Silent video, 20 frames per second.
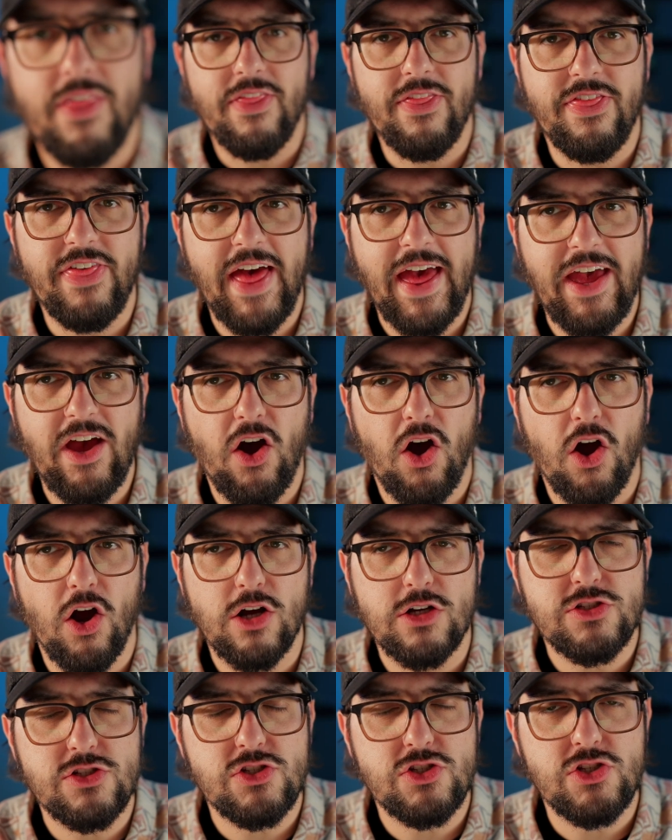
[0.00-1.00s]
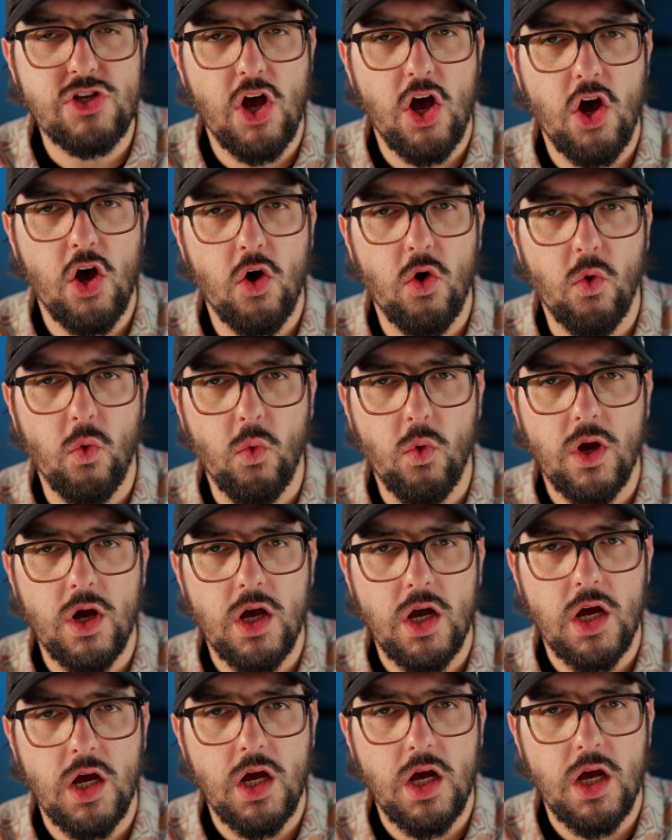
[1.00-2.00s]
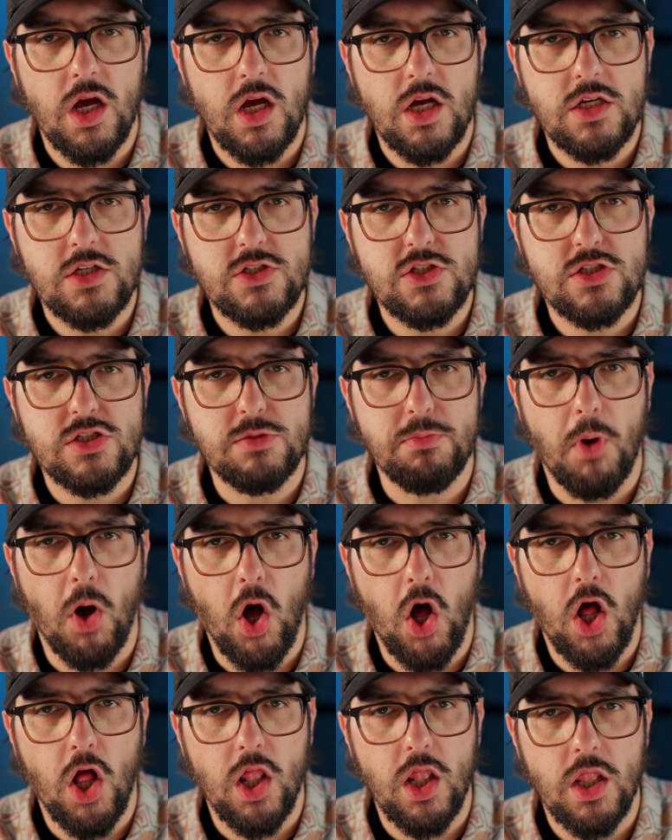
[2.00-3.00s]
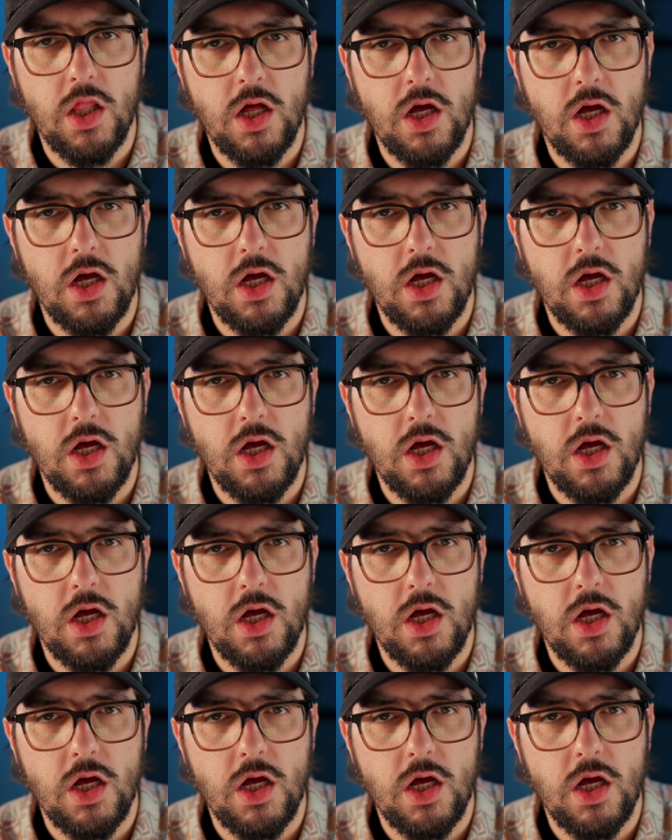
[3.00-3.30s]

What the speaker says: They are so small.